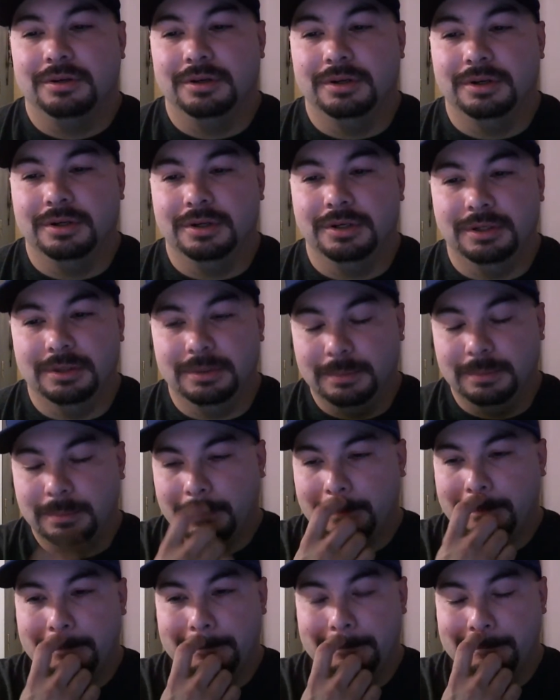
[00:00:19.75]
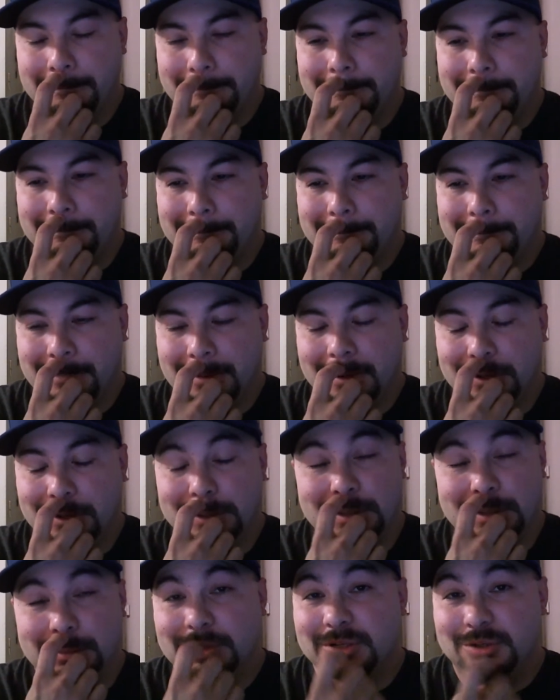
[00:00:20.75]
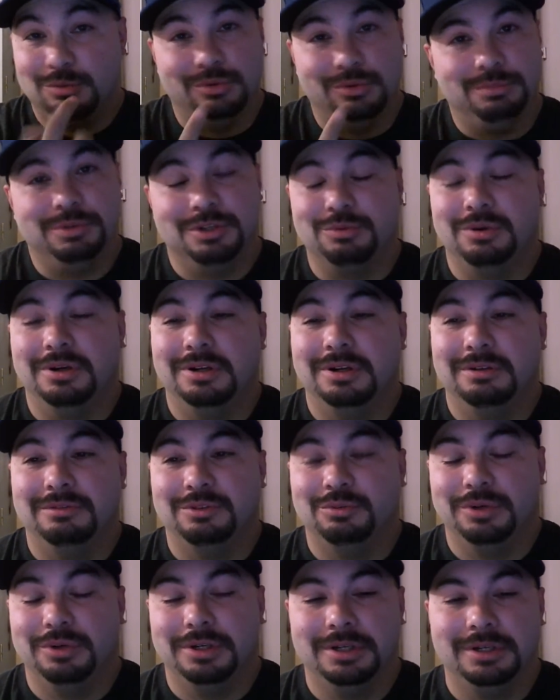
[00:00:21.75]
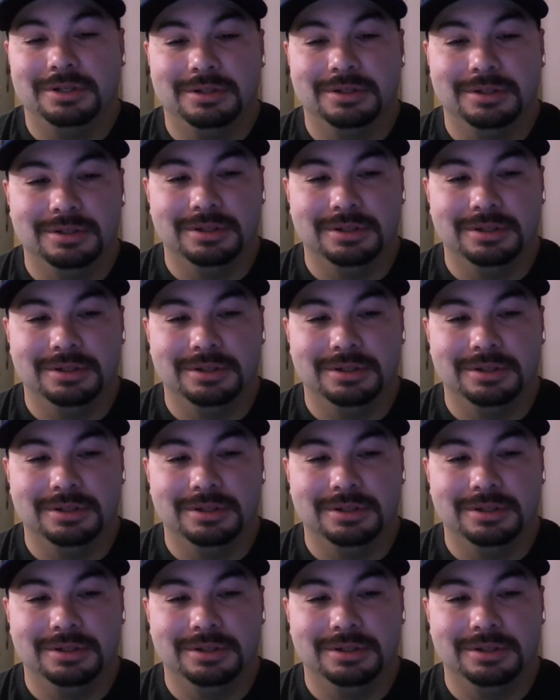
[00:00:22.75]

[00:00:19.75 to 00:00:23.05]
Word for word: Um, you know, he pitched he pitched well enough to win.